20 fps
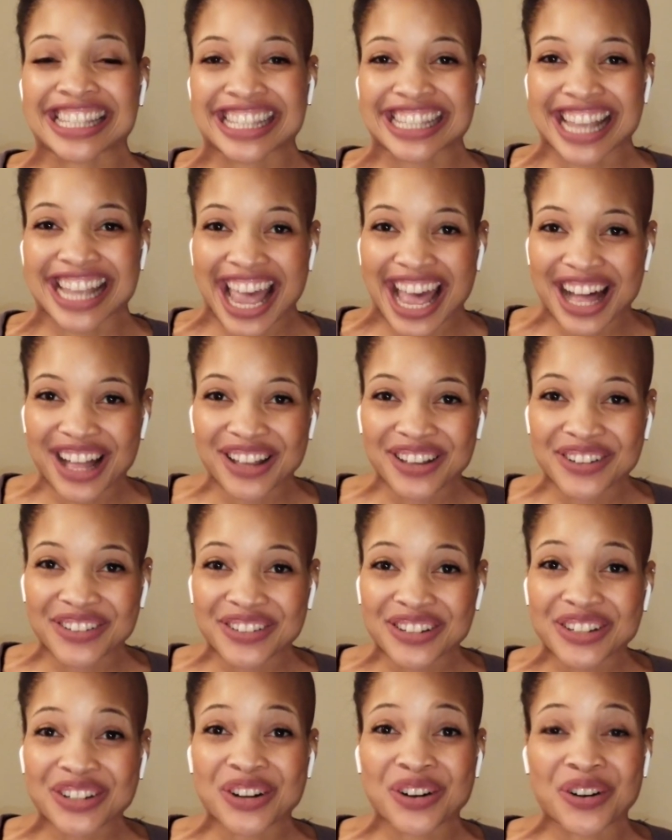
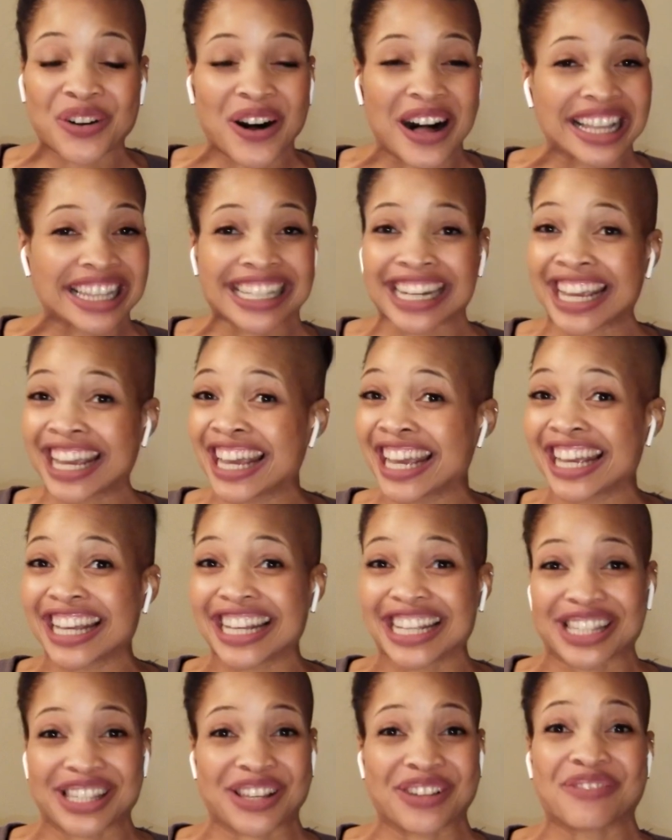sound quality
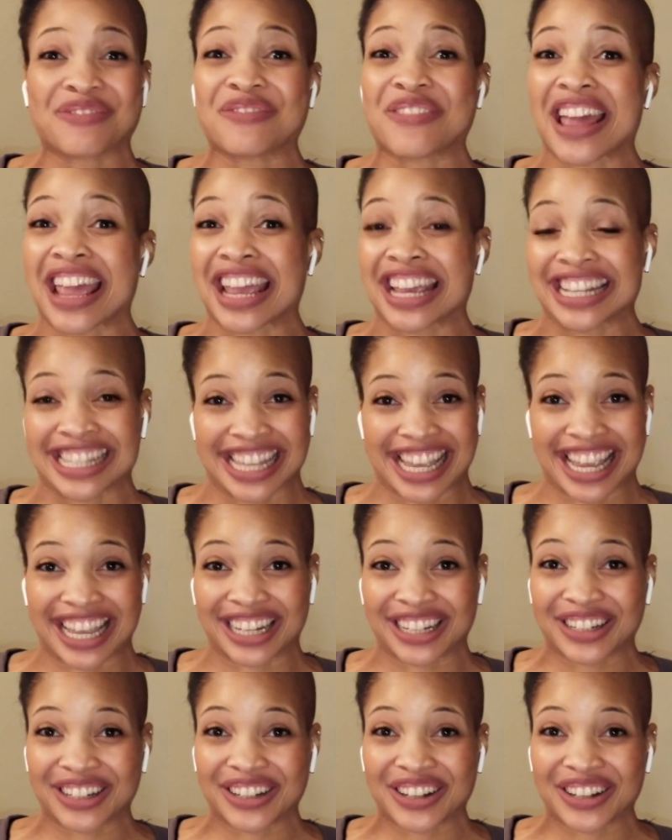is amazing.